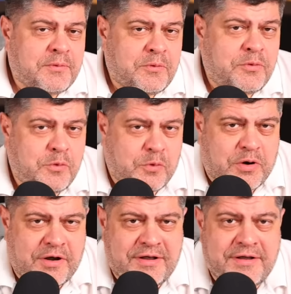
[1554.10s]
Whew.
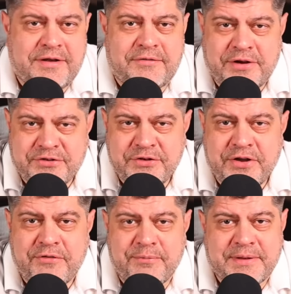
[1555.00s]
Russian
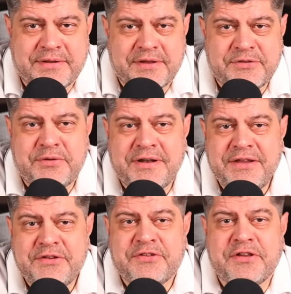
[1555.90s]
government has
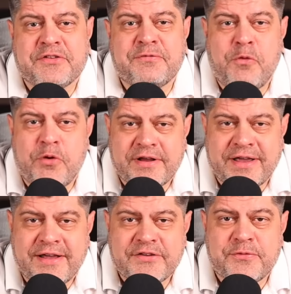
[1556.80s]
released its
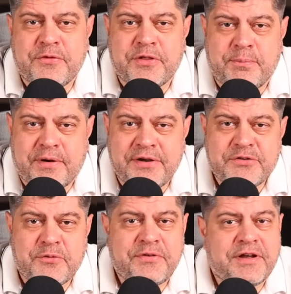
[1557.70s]
forecast for the
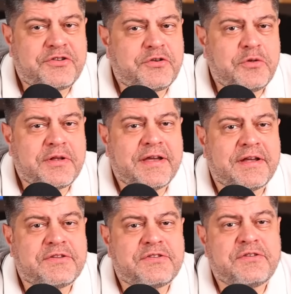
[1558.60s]
price of natural
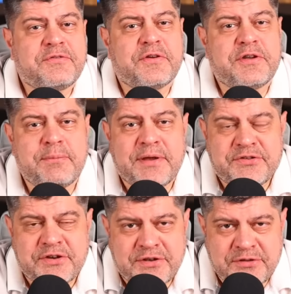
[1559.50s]
gas for
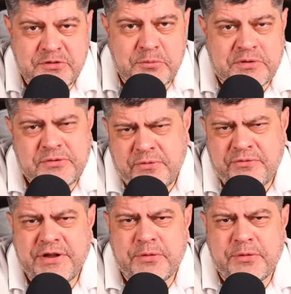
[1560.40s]
domestic consumers, for real